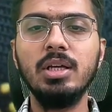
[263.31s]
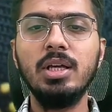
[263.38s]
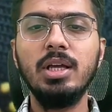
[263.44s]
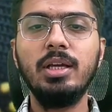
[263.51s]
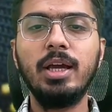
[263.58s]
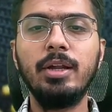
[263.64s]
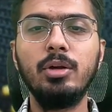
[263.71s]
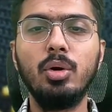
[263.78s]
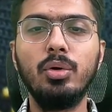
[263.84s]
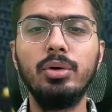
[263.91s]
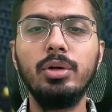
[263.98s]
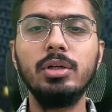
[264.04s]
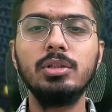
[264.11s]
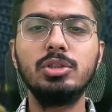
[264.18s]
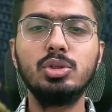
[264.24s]
can
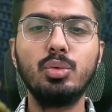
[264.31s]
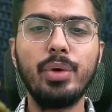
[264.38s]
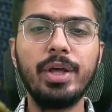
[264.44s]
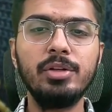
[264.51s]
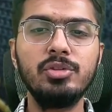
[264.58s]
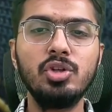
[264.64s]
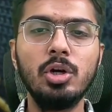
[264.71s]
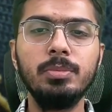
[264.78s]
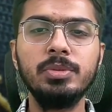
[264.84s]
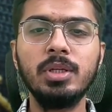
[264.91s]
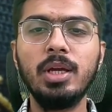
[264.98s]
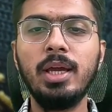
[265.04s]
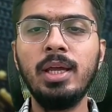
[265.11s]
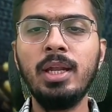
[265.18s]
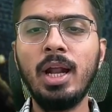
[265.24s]
hold square jobs
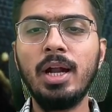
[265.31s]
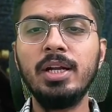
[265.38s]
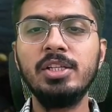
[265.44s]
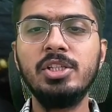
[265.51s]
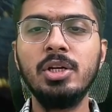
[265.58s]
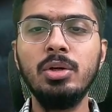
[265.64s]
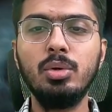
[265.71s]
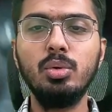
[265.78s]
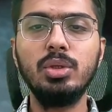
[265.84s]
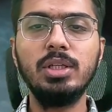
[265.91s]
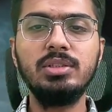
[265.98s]
in addition to the